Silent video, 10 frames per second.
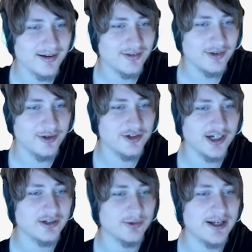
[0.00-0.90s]
So you
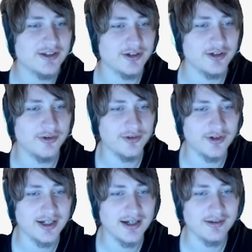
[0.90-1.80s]
create a regular user,
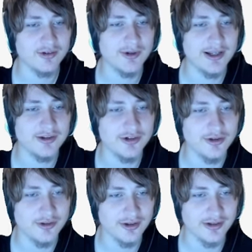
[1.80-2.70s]
and I guess a regular
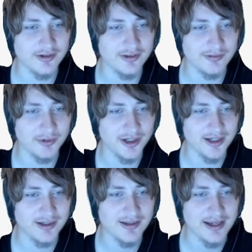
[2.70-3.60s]
user is a
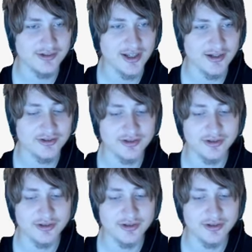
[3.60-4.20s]
spree dash dash